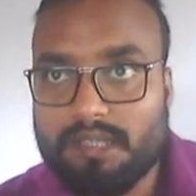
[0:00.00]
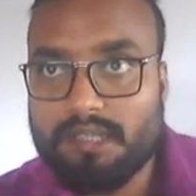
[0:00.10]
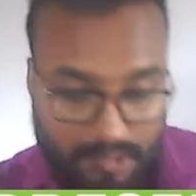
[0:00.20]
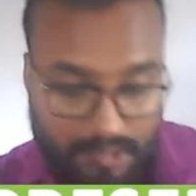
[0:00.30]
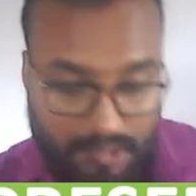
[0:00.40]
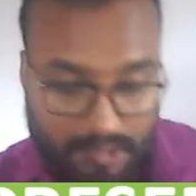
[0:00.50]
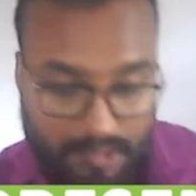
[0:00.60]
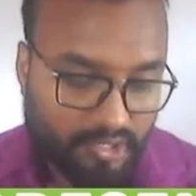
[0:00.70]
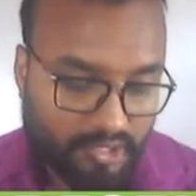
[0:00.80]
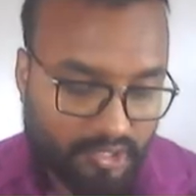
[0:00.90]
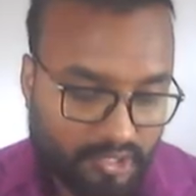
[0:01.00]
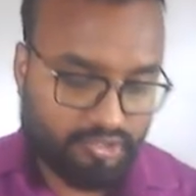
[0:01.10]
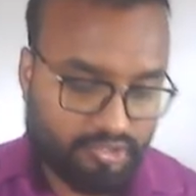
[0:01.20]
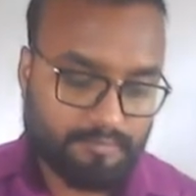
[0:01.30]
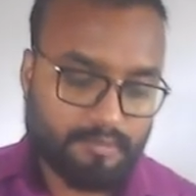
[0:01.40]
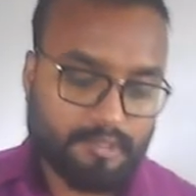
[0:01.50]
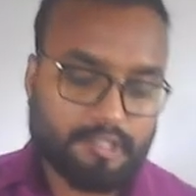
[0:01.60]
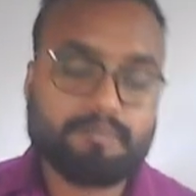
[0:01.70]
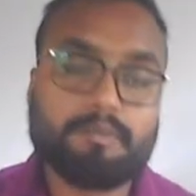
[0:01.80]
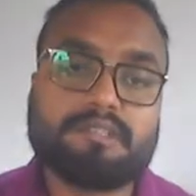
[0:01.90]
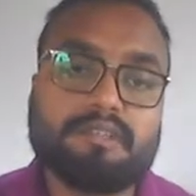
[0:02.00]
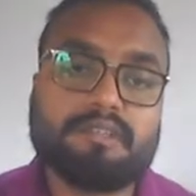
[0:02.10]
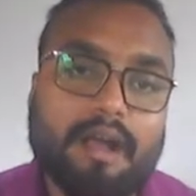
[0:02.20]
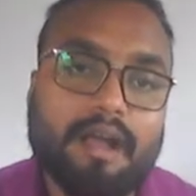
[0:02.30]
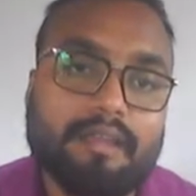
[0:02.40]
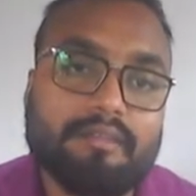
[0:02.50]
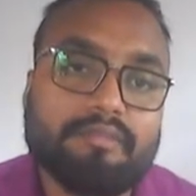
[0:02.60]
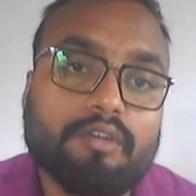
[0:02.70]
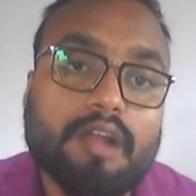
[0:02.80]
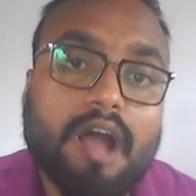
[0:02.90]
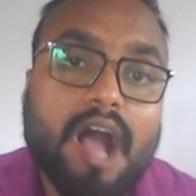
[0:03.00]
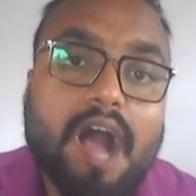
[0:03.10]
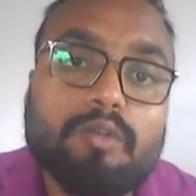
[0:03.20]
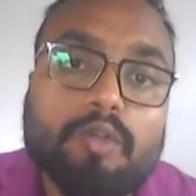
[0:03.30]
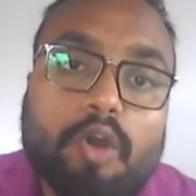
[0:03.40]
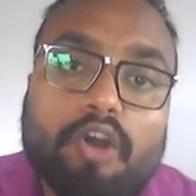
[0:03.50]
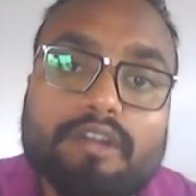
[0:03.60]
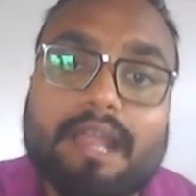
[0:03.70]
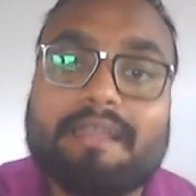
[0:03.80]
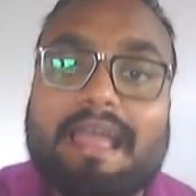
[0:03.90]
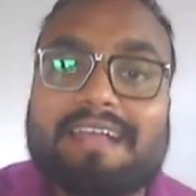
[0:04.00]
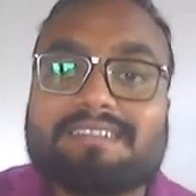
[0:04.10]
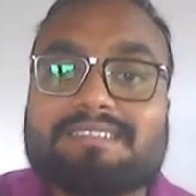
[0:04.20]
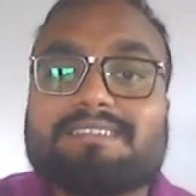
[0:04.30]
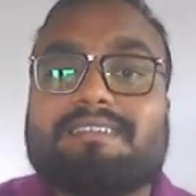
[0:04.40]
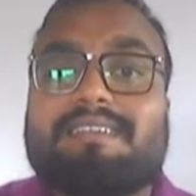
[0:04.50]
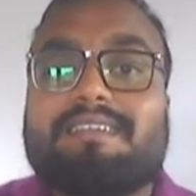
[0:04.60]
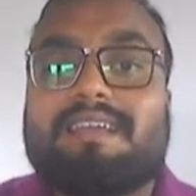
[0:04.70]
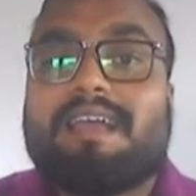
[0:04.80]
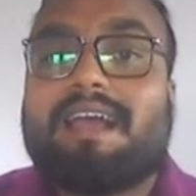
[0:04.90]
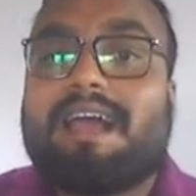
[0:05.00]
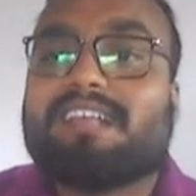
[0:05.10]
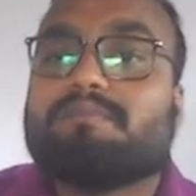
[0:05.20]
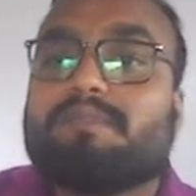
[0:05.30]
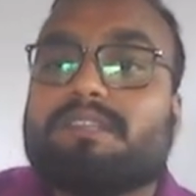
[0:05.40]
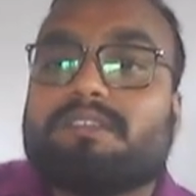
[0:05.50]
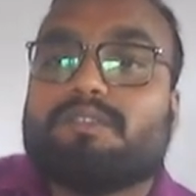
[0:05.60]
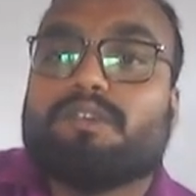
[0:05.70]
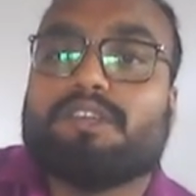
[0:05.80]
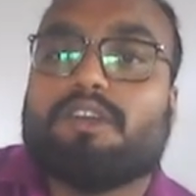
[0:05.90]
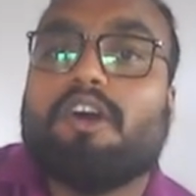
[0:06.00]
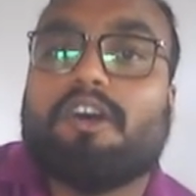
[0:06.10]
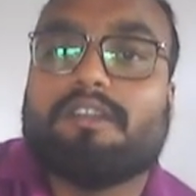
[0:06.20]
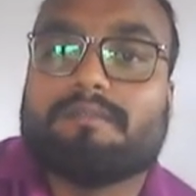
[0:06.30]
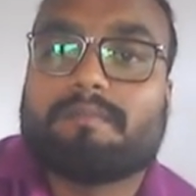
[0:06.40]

it does not specify for how long that action has been going on.